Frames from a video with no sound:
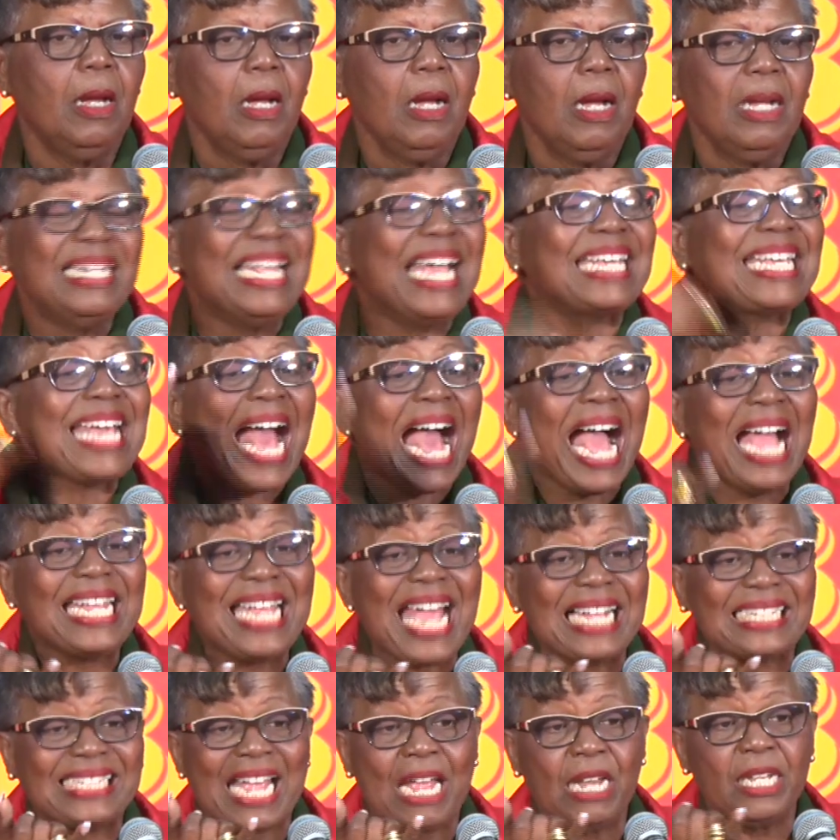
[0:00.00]
They can't
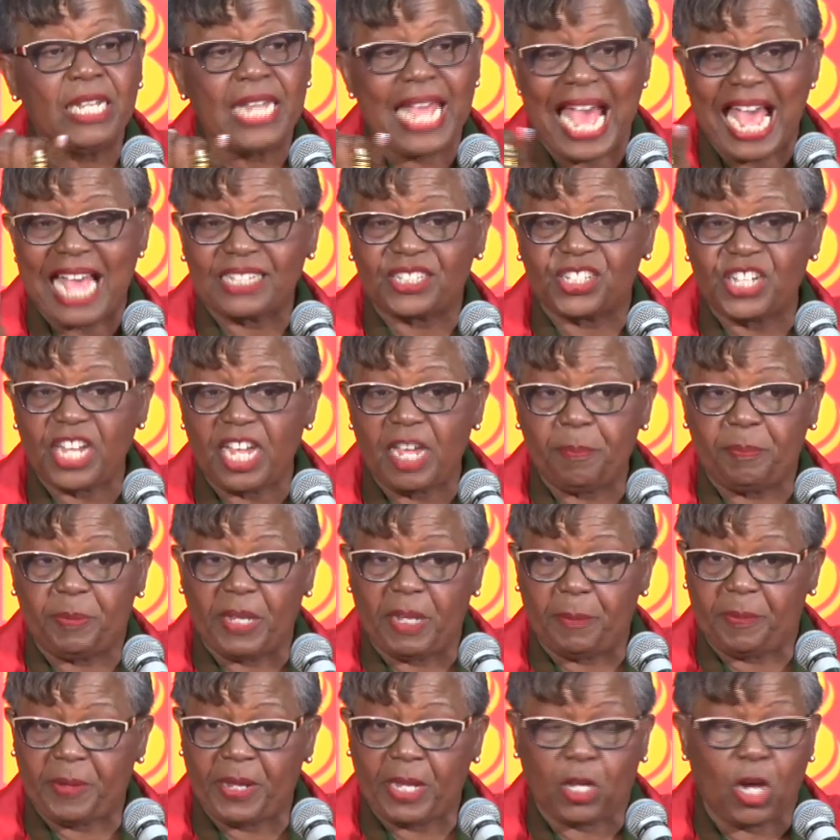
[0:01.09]
get in the
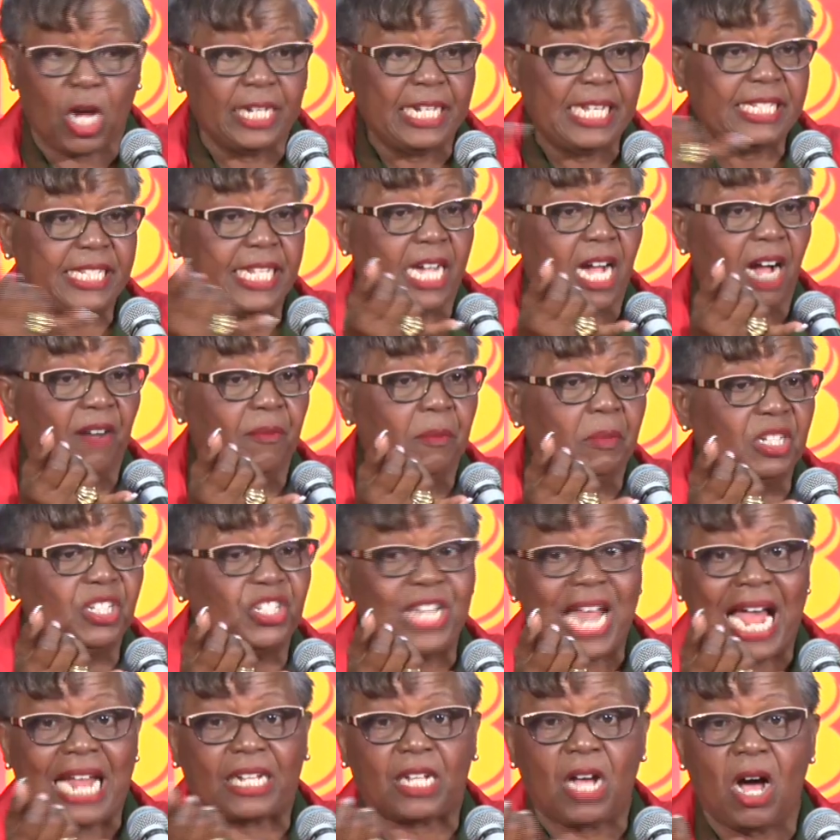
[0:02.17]
SJPP because it's the government
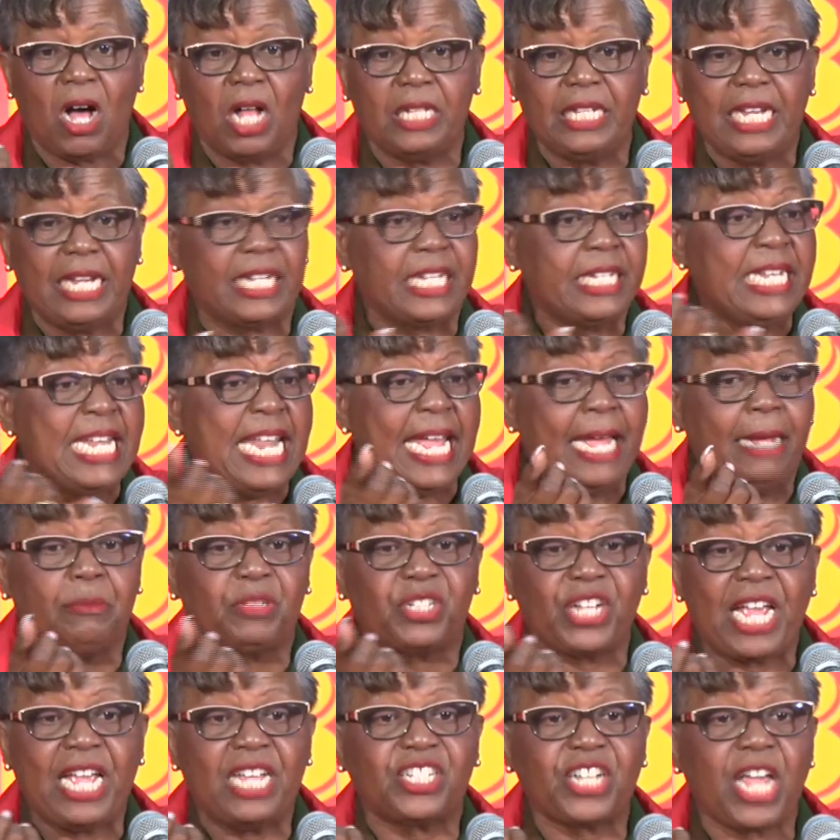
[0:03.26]
that called the name
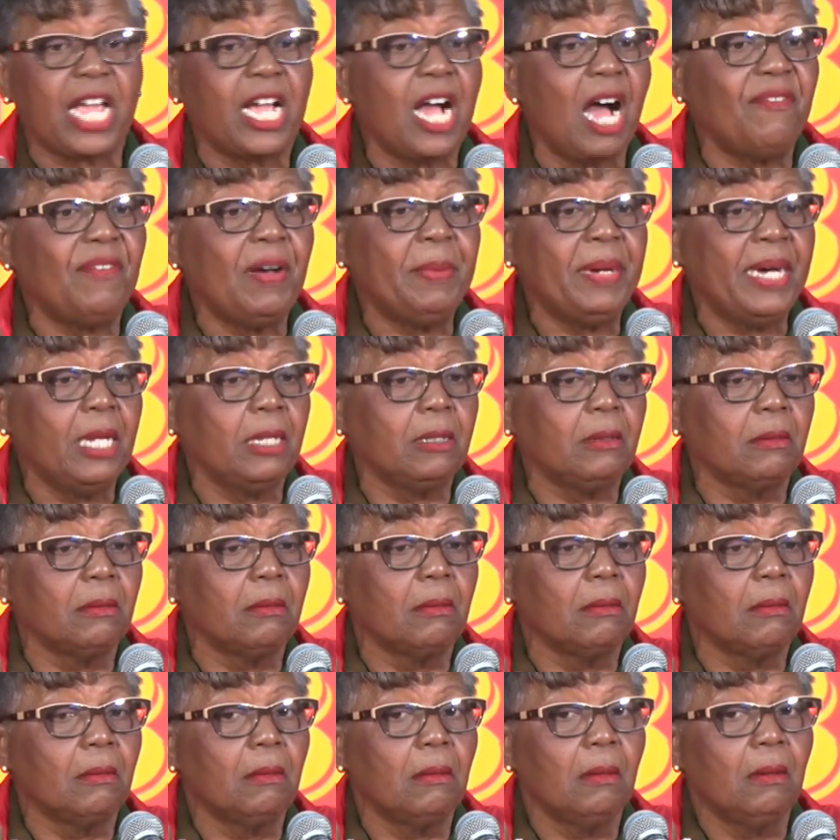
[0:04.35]
change in government.
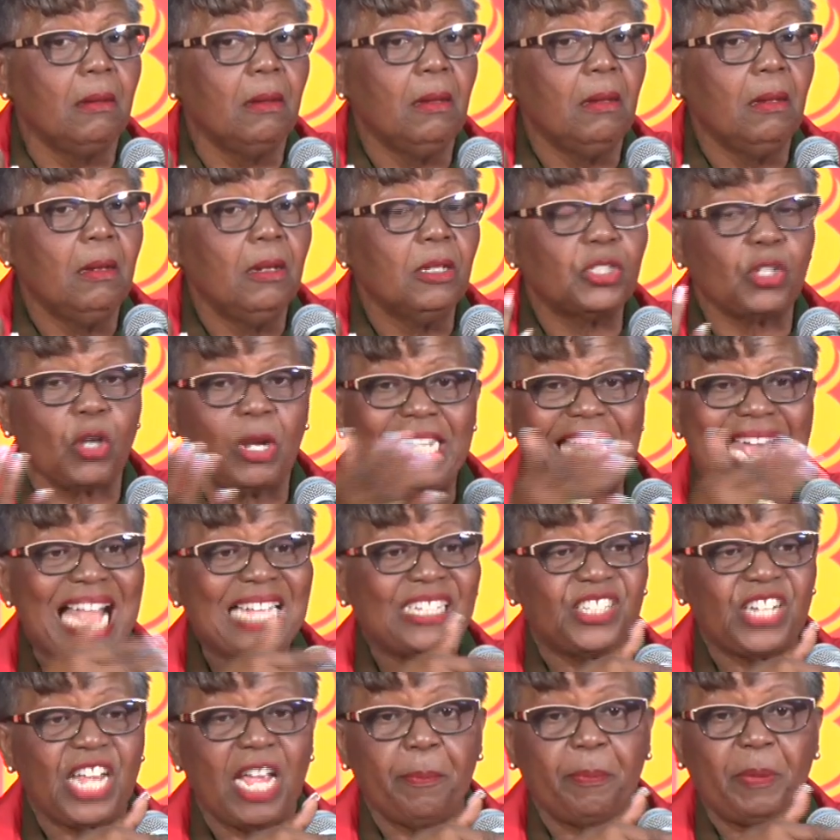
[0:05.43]
So the
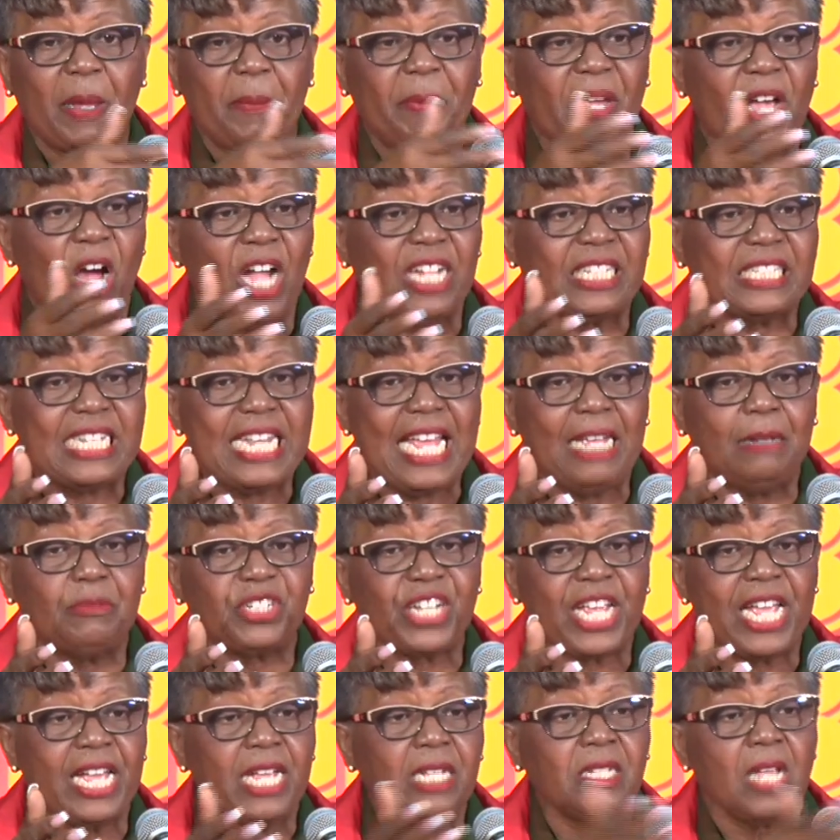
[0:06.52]
SJPP got its name
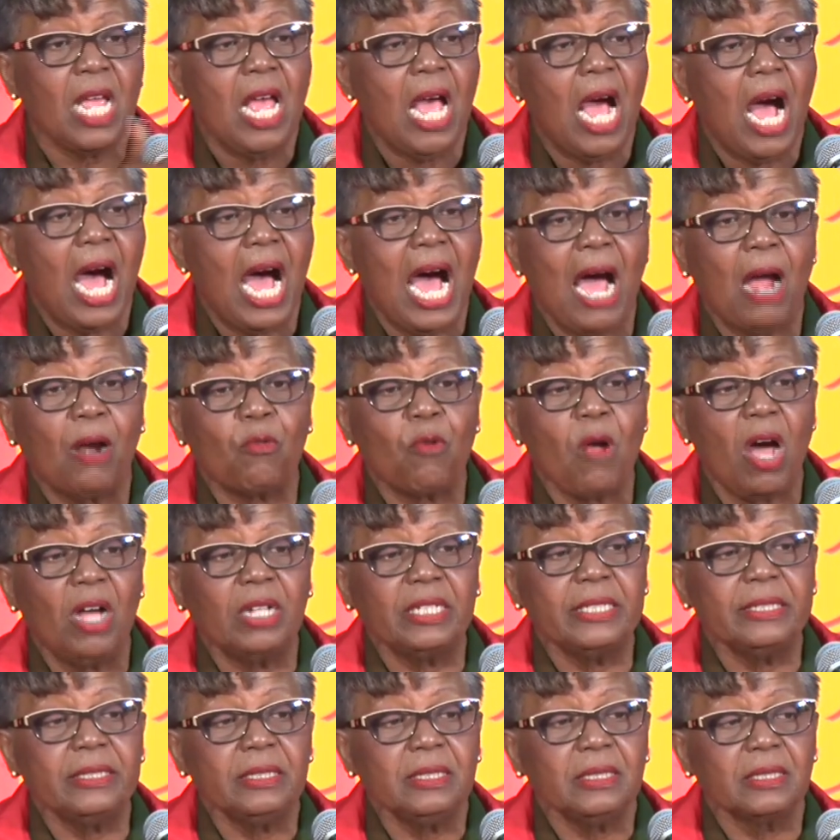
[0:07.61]
changed and
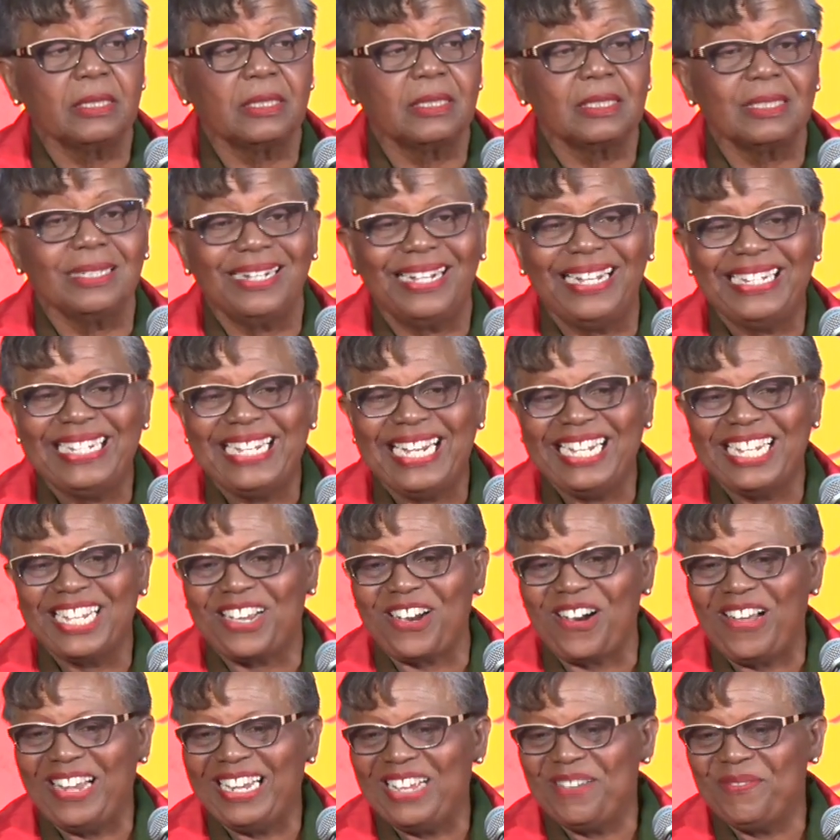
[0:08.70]
run, I nearly
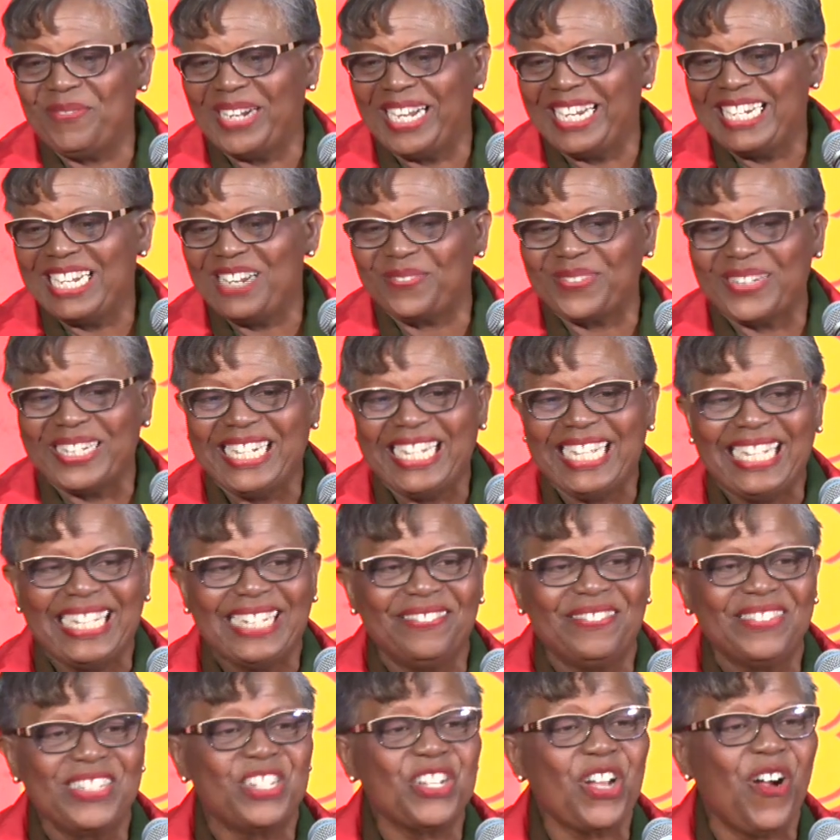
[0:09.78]
call him by a different
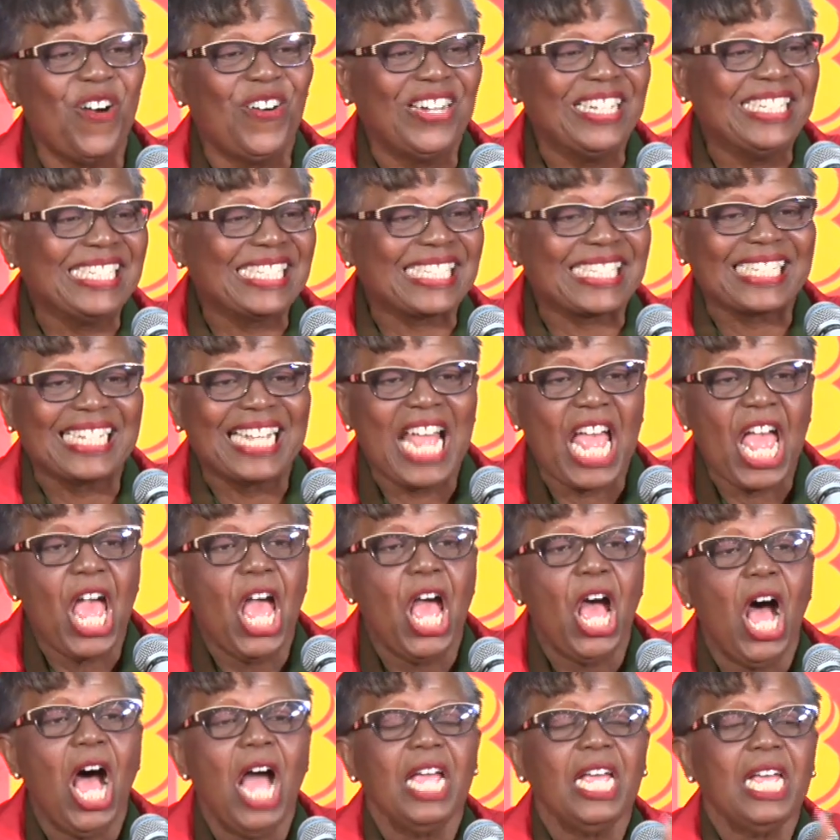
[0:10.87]
name, Jones.
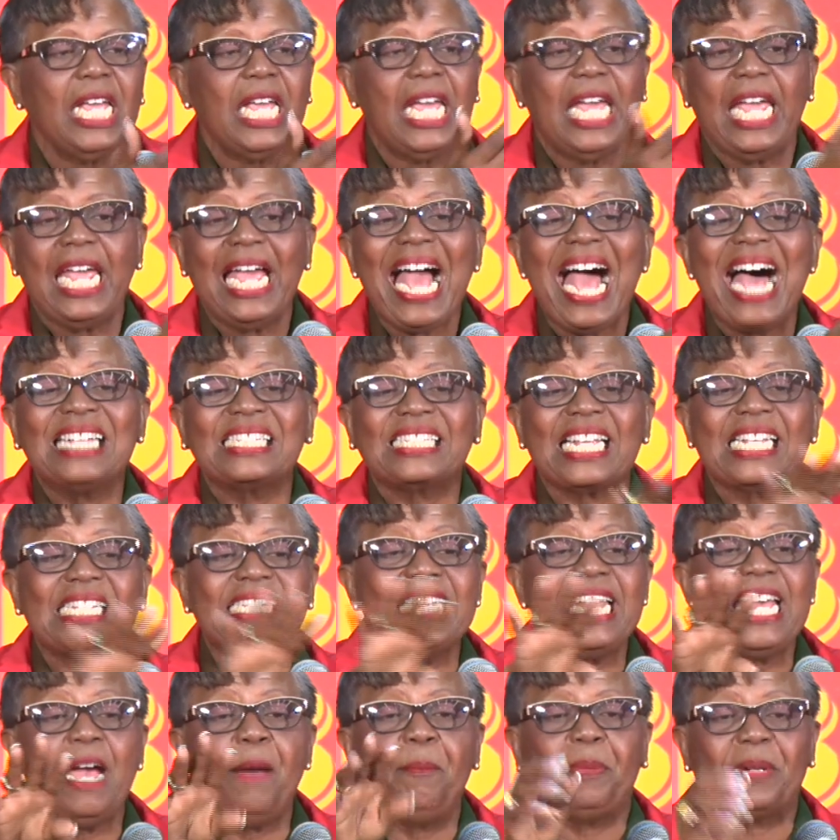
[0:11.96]
He has his
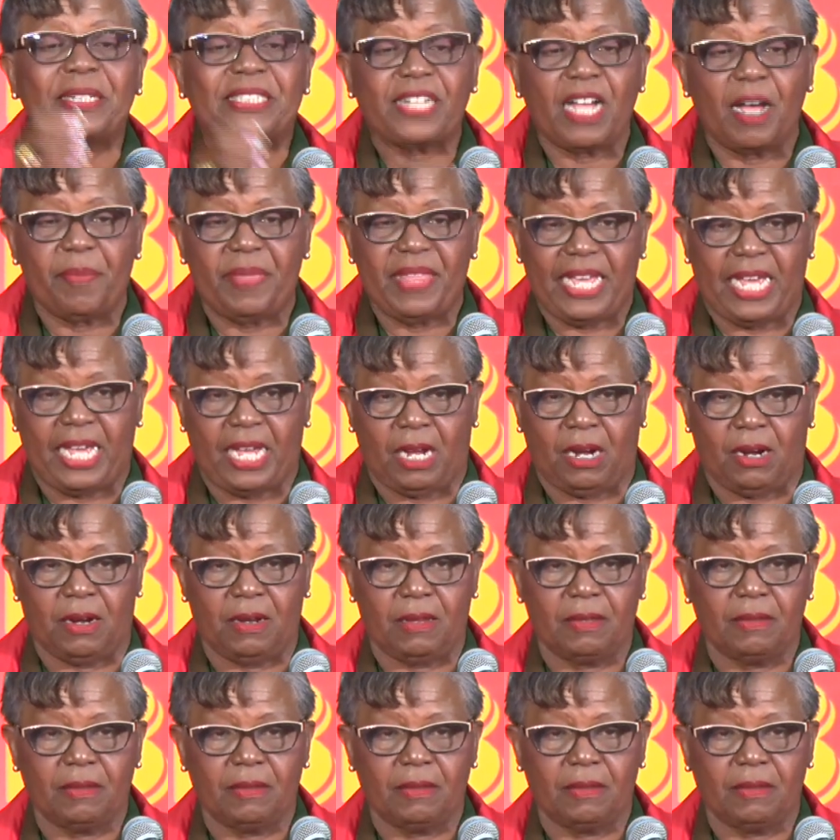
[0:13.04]
name put up there.